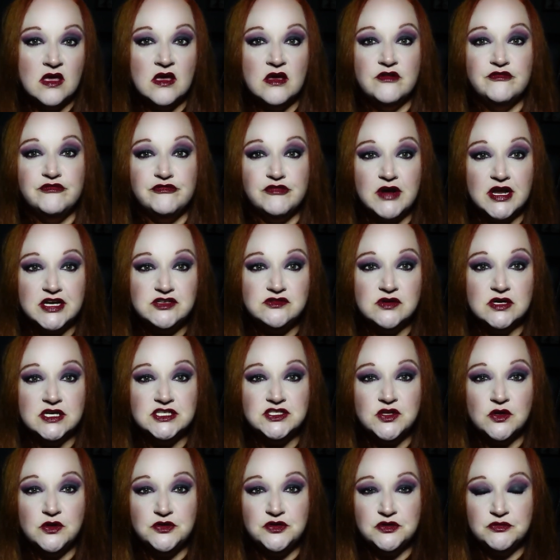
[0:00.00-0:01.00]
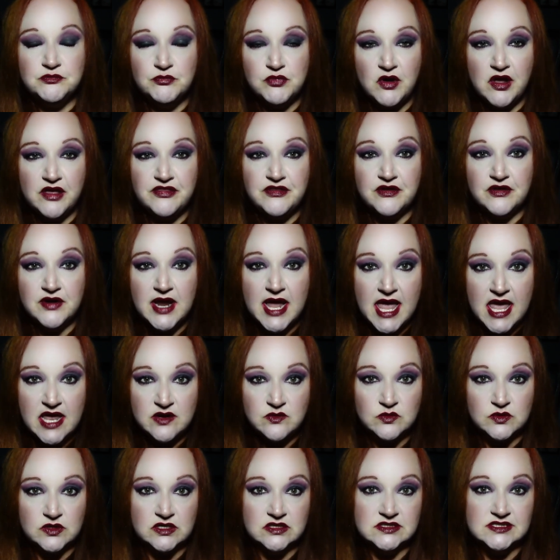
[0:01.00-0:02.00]
Frederick's older brother
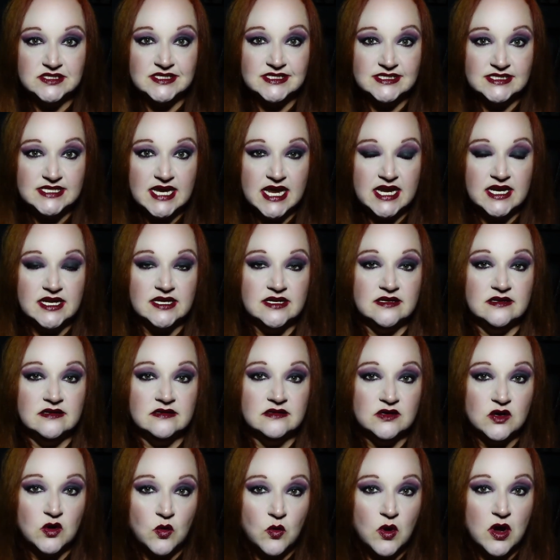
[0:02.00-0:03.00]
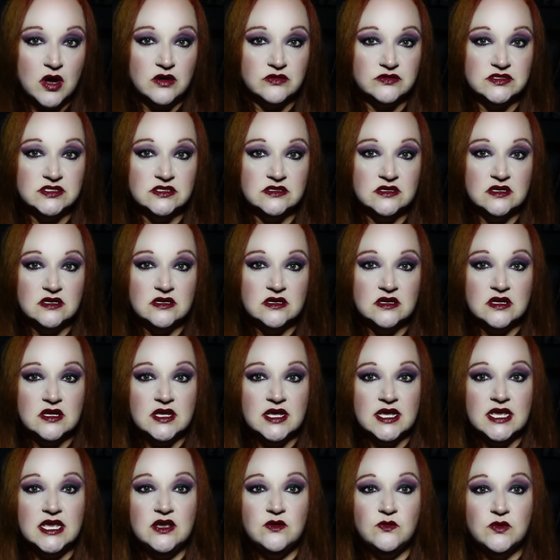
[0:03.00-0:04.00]
Edward stated, quote,
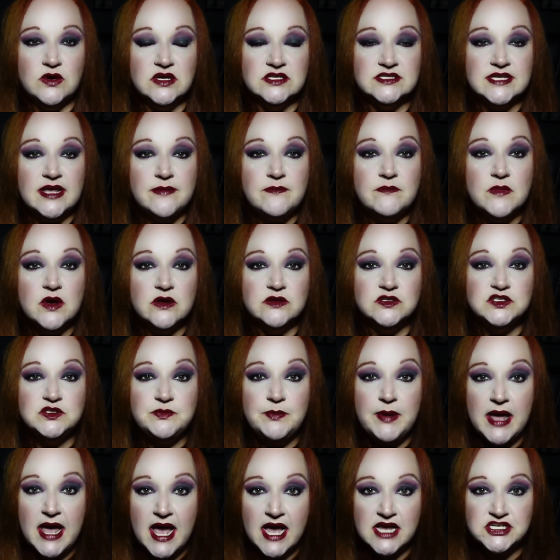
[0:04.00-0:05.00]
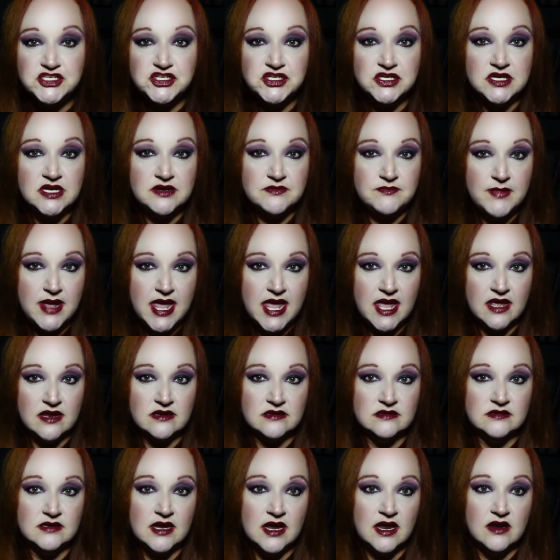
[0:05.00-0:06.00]
he was a most passionate
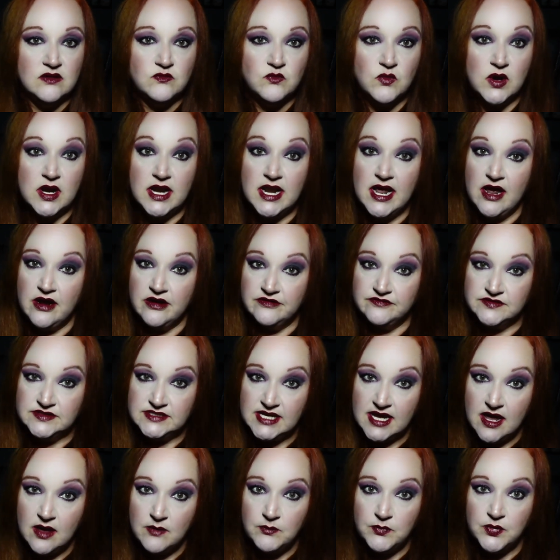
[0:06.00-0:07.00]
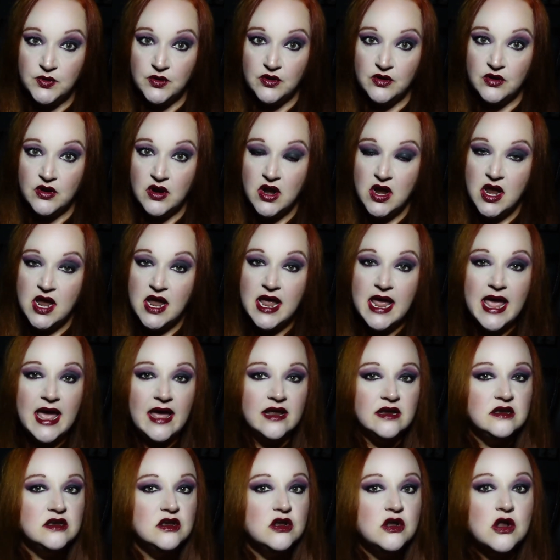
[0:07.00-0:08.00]
man, and when out of temper,
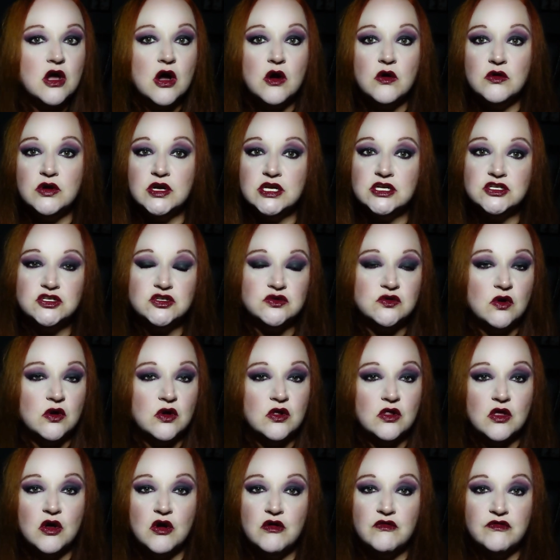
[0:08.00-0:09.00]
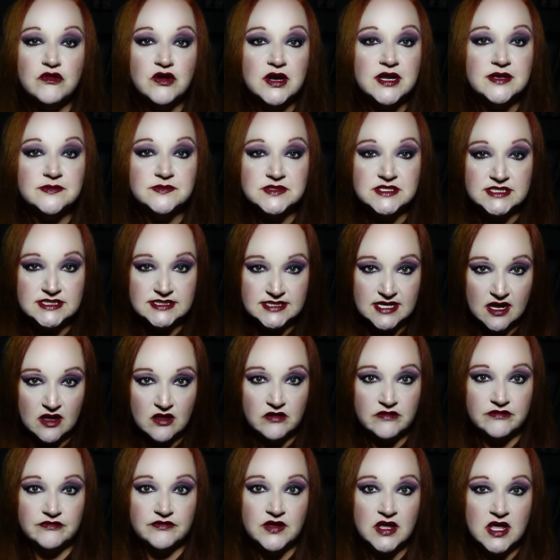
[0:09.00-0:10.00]
had no control over
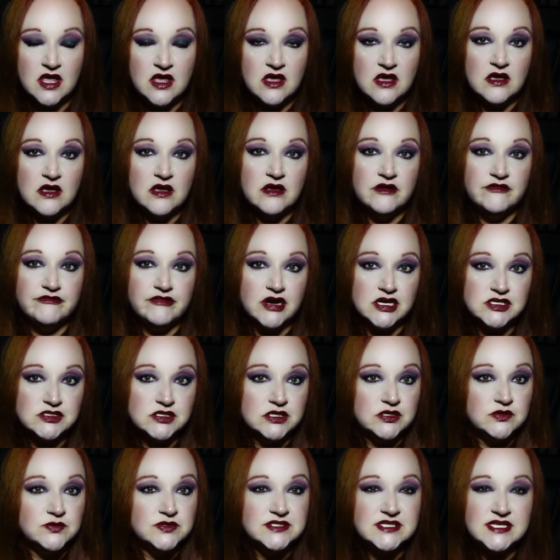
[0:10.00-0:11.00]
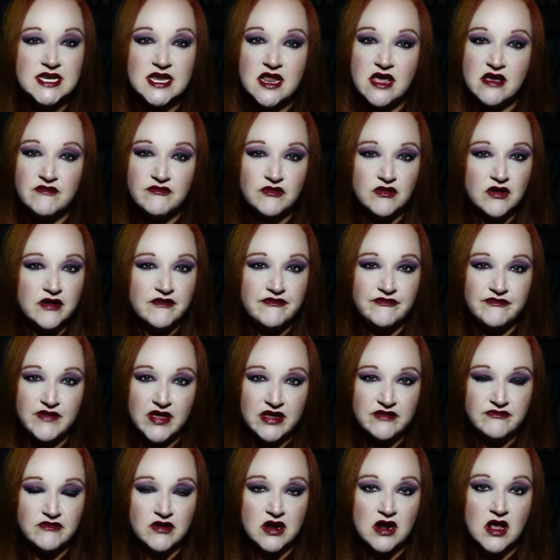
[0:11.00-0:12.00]
himself. Frederick was never a
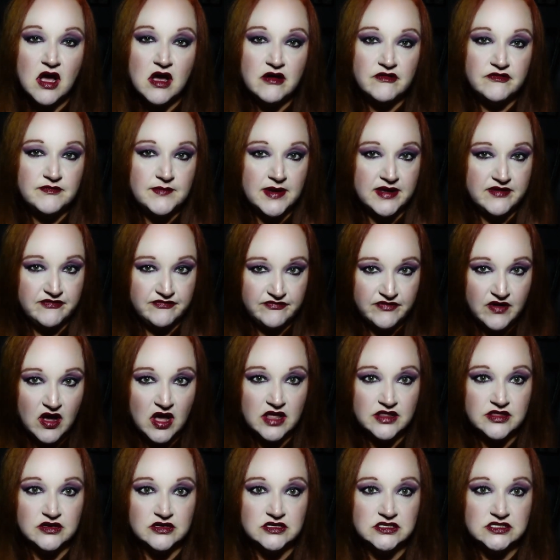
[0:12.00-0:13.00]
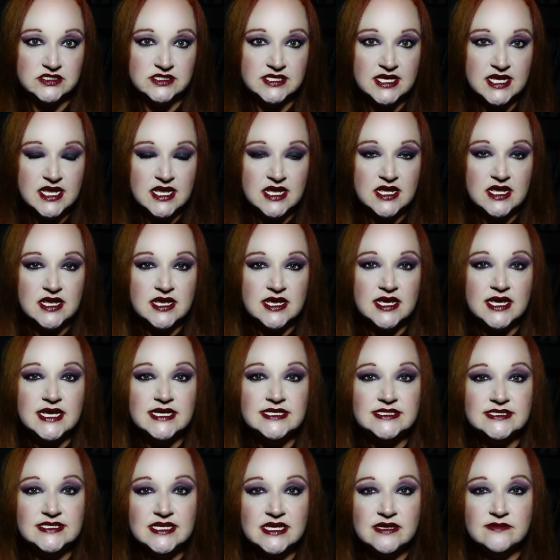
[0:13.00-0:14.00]
favorite of my father's.
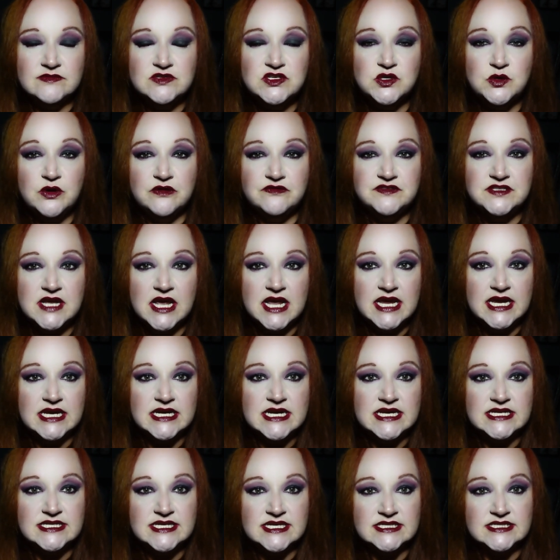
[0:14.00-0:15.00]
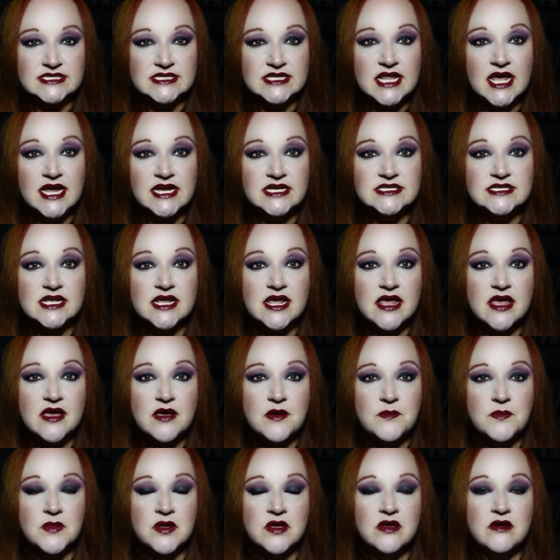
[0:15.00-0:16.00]
He seemed to have taken a dislike to
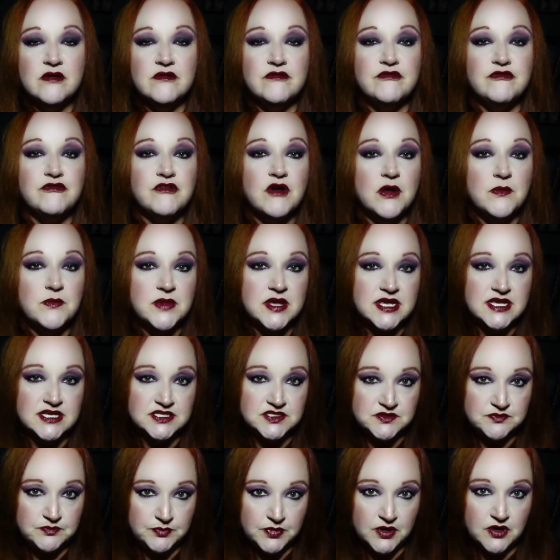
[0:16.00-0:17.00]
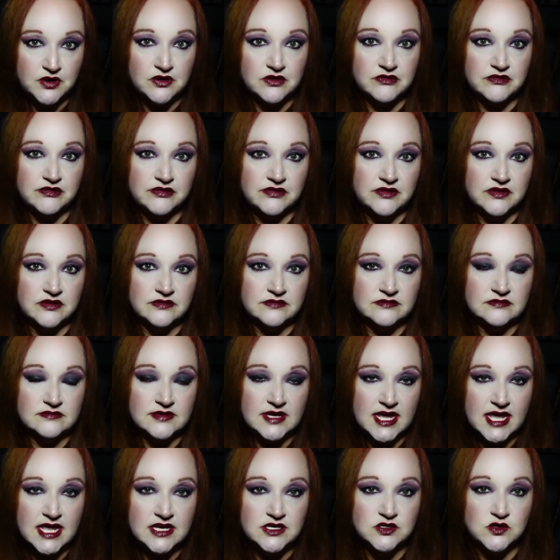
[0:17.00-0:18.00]
him from his birth.
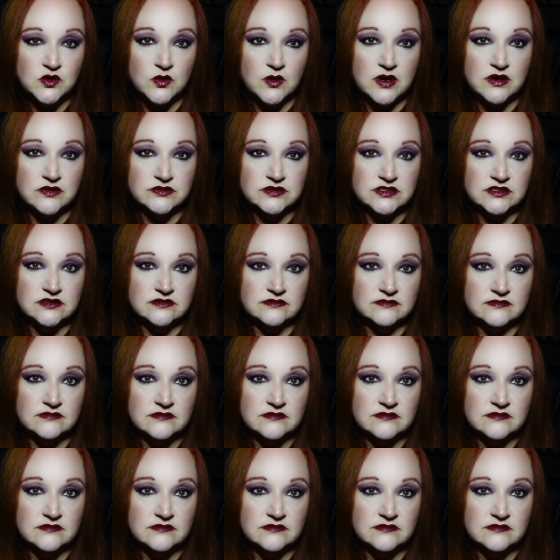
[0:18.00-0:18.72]
End quote.